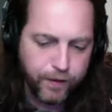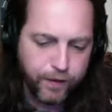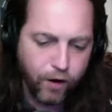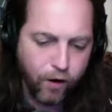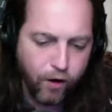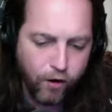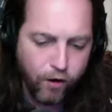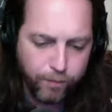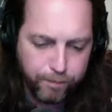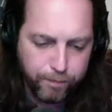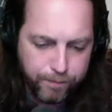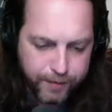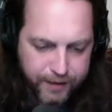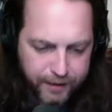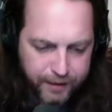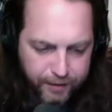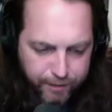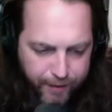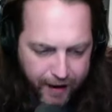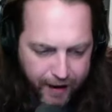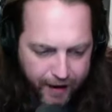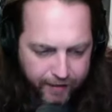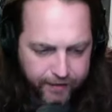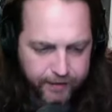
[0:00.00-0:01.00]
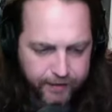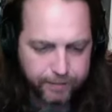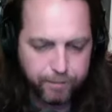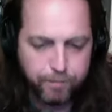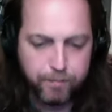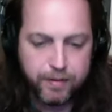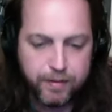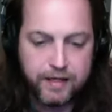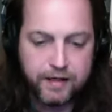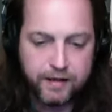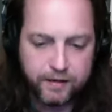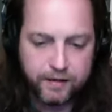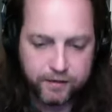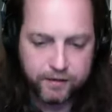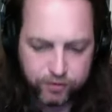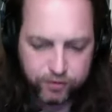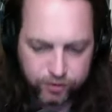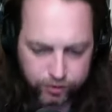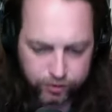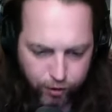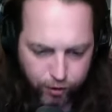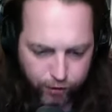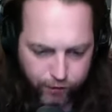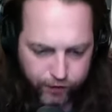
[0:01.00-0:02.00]
all be about him being
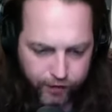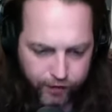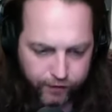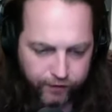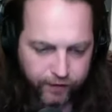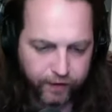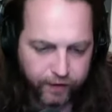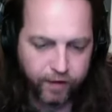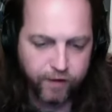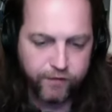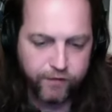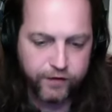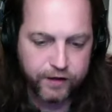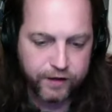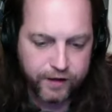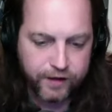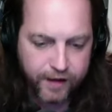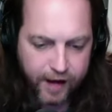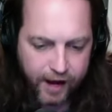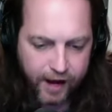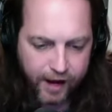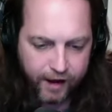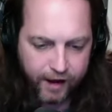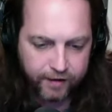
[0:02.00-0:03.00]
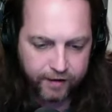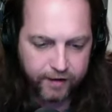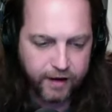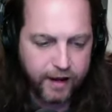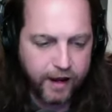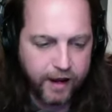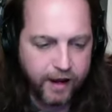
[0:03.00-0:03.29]
conservative and loving God.